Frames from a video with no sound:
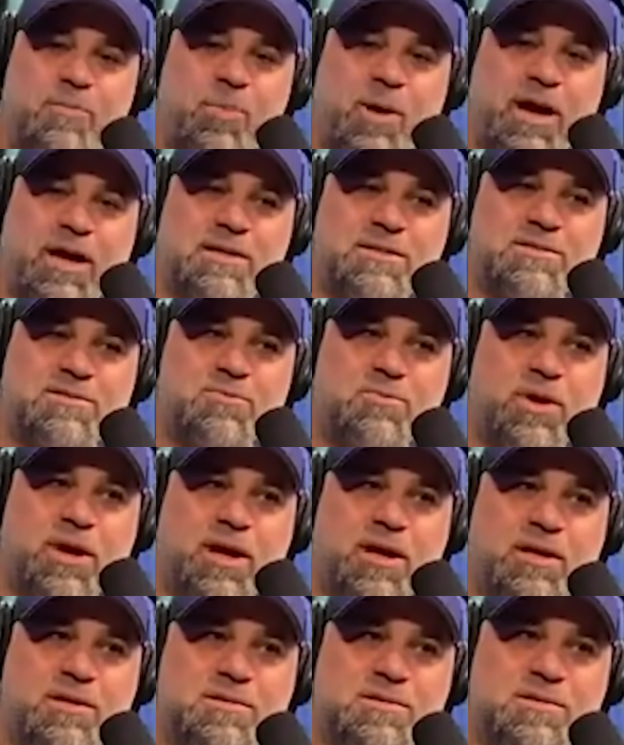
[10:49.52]
passed
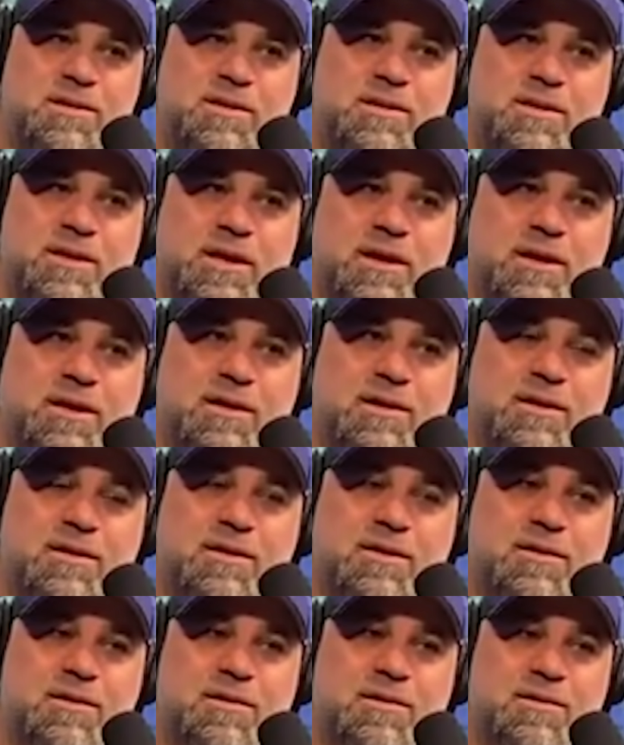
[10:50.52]
away suddenly
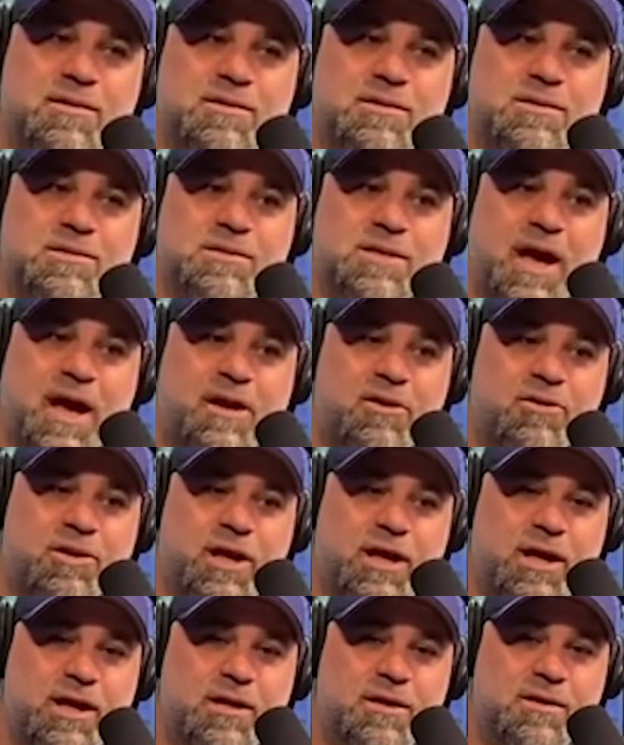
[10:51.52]
on
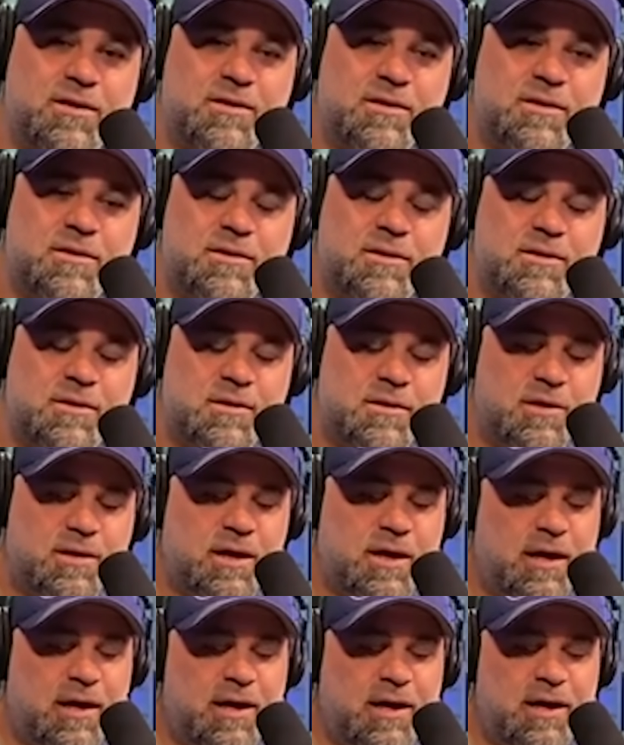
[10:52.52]
Saturday.
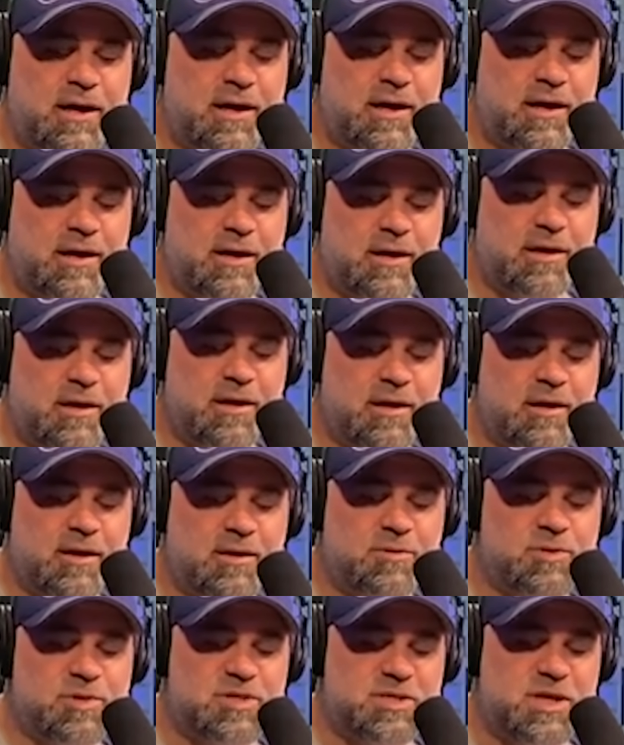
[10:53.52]

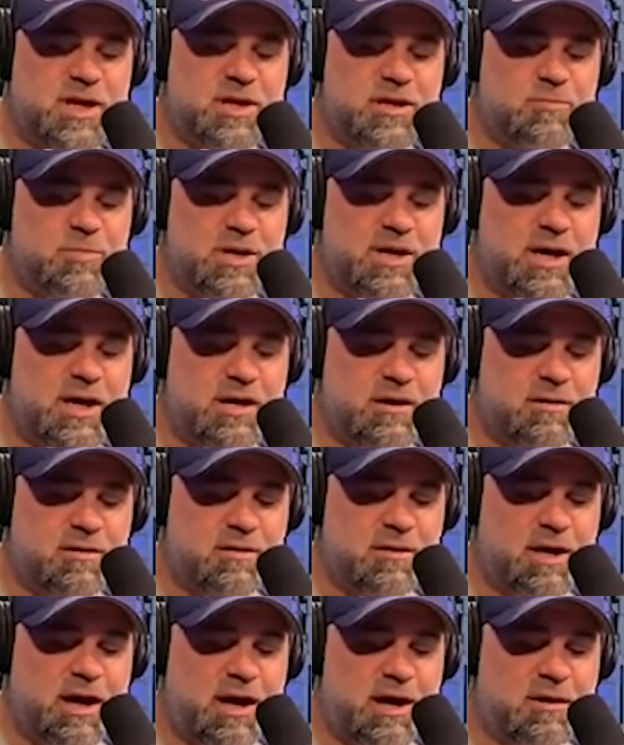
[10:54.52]
It was sudden, but not
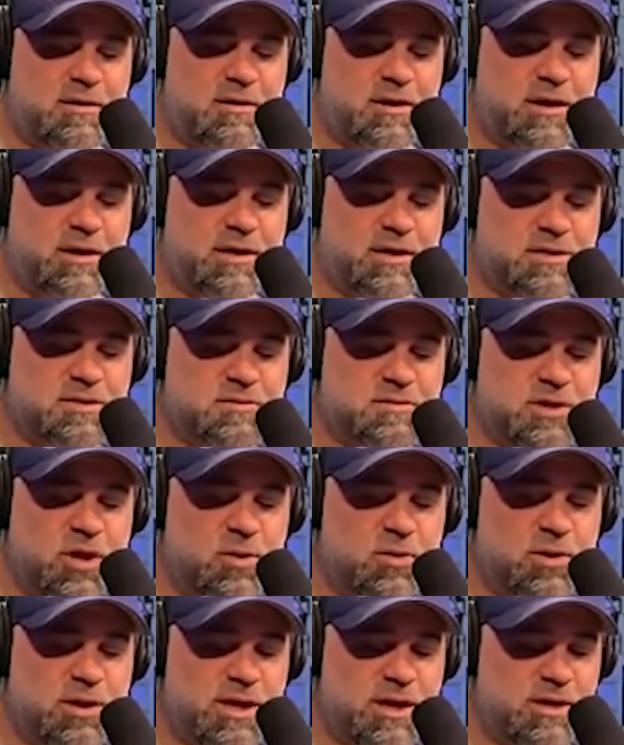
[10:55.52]

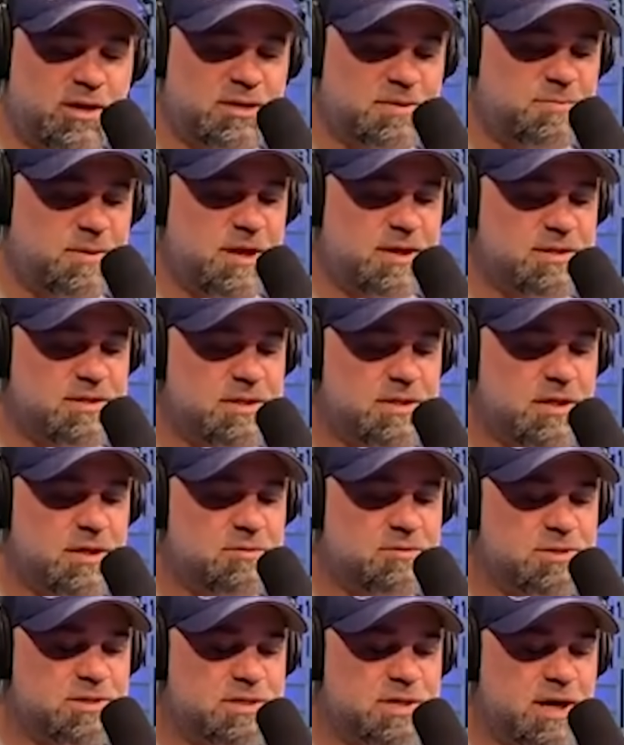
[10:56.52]
totally unexpected.
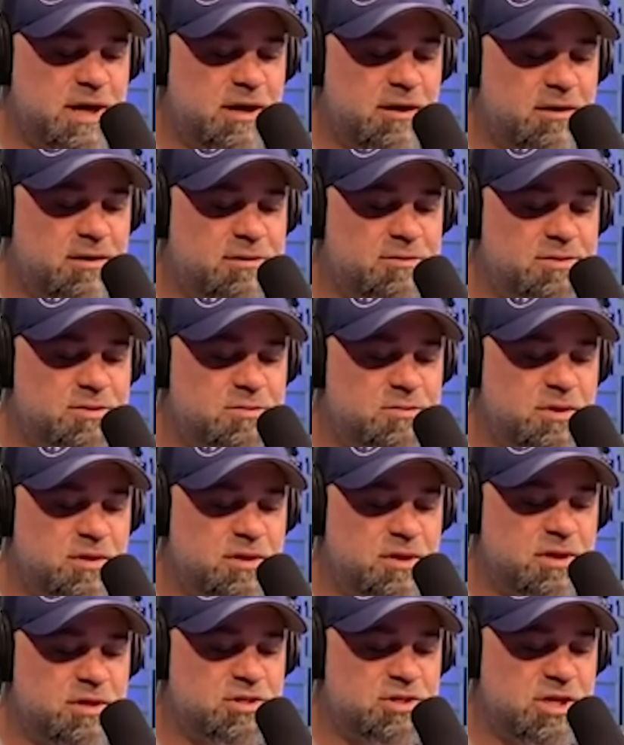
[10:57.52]
He was diagnosed
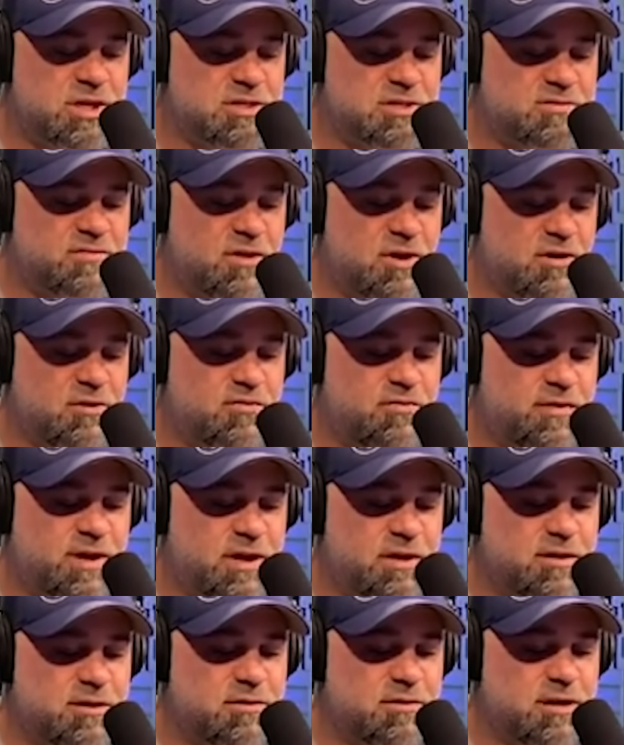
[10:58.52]
with congestive heart
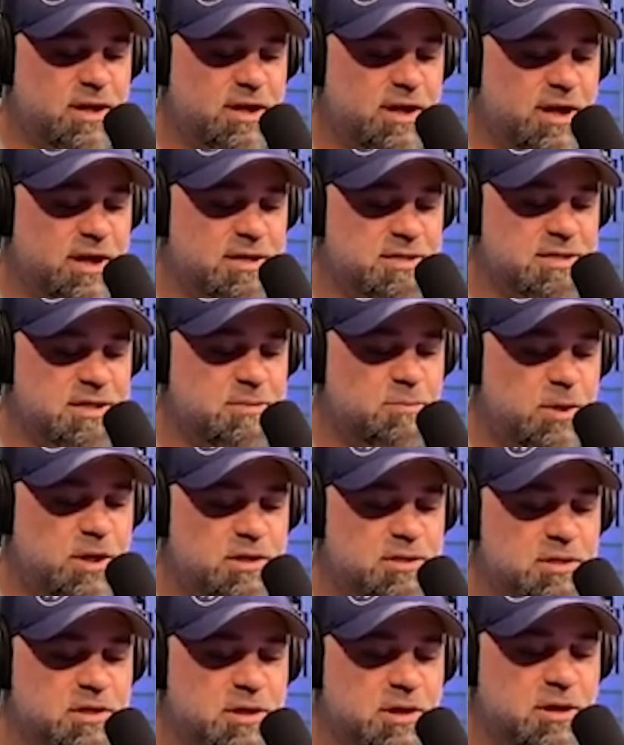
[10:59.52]
failure like 18
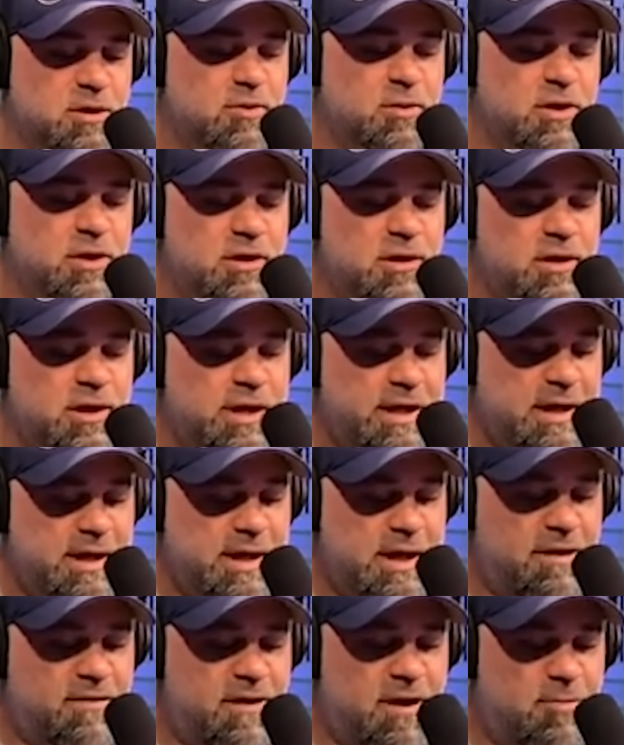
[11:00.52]
months ago,
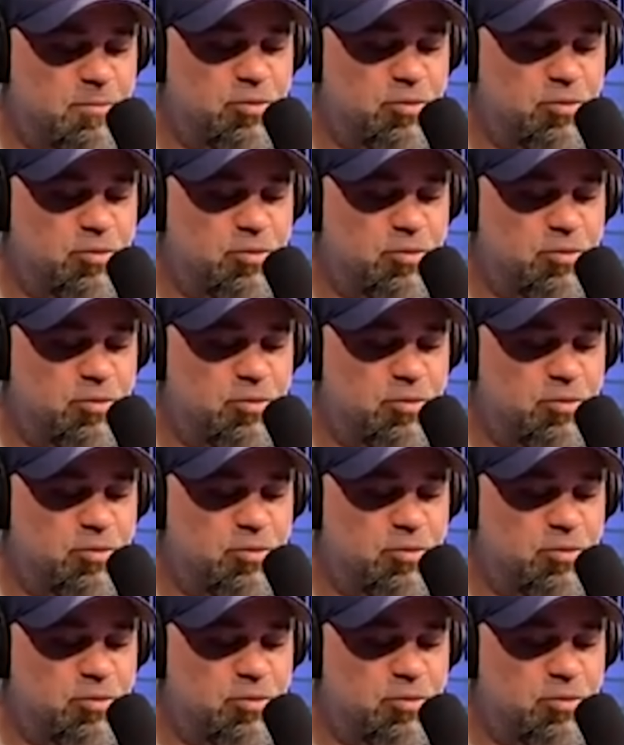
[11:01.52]
and they